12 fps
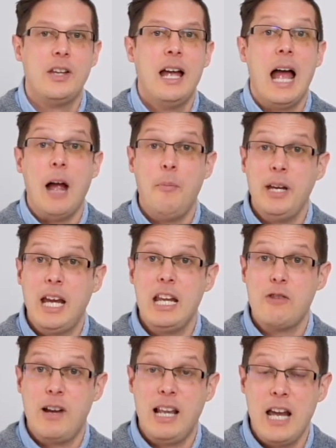and begin a
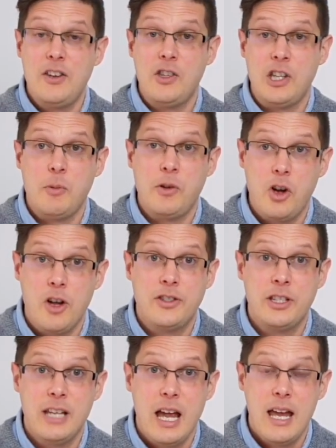relationship with God
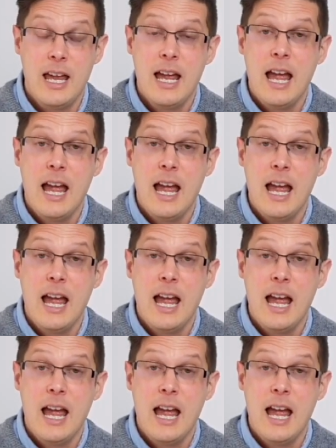today